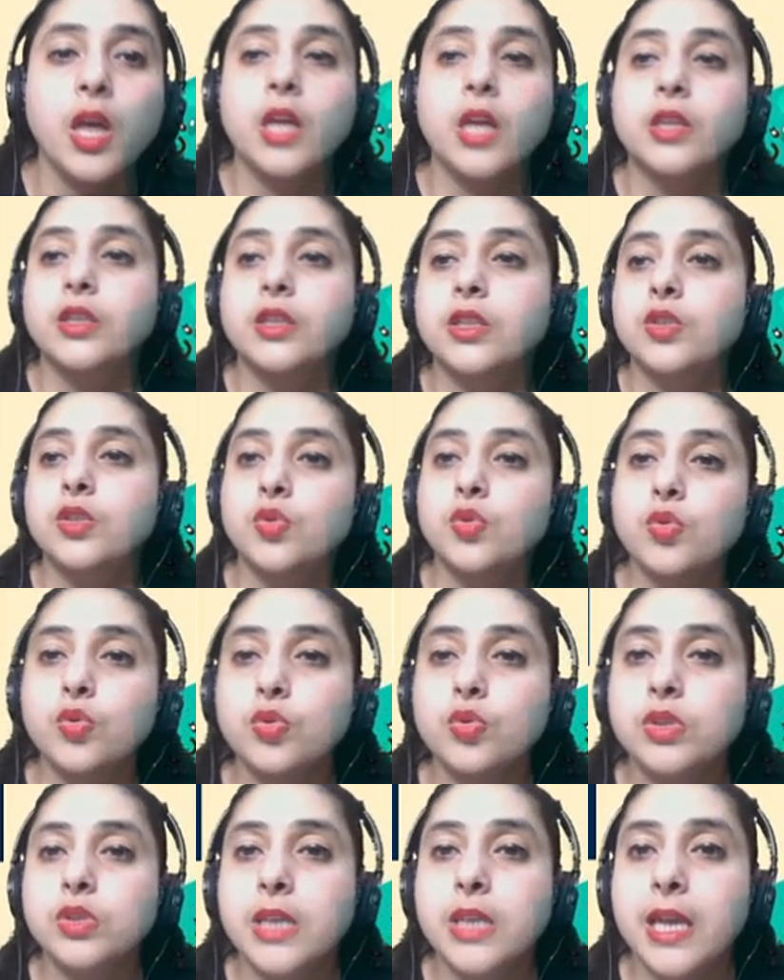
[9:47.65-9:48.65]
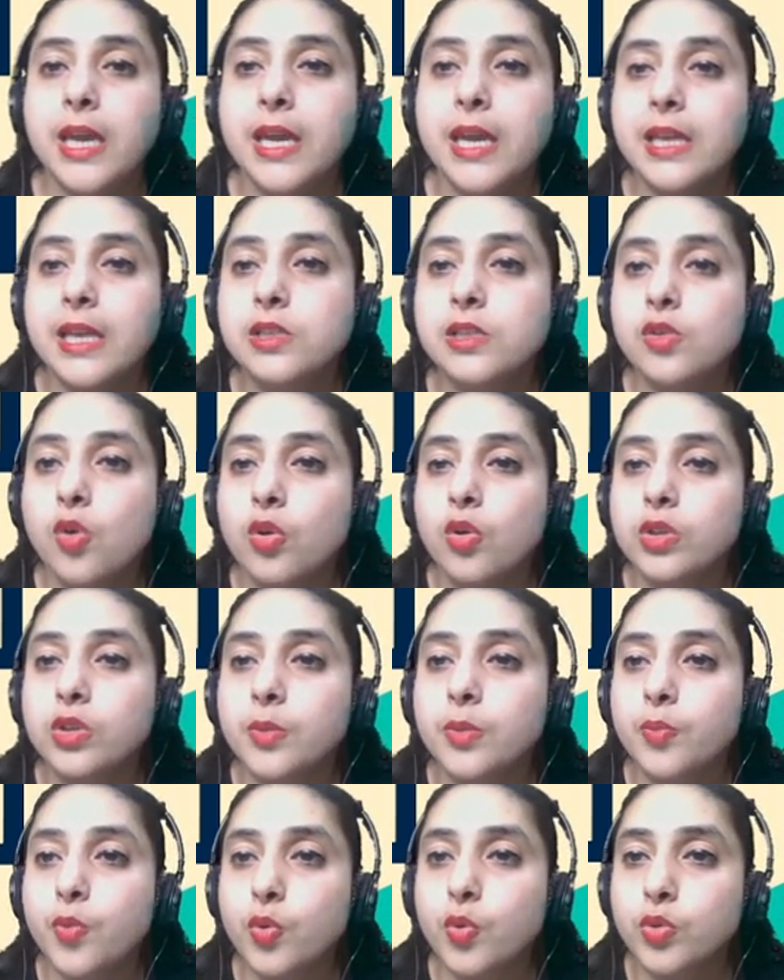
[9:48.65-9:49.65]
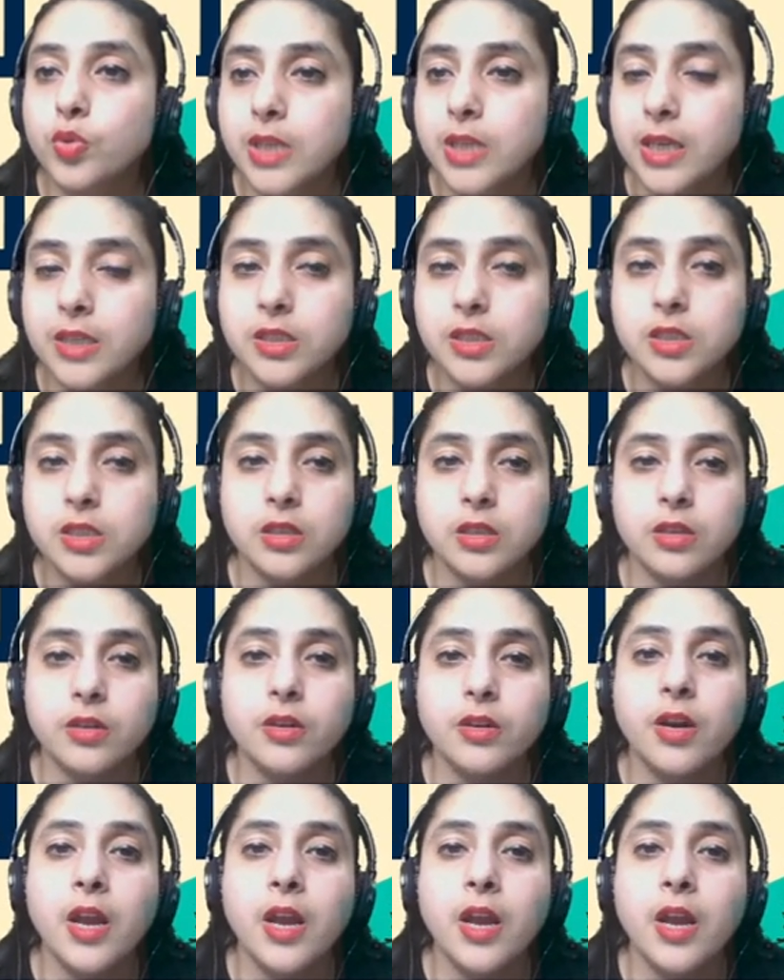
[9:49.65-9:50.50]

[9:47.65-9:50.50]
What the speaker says: The two scales on the protractor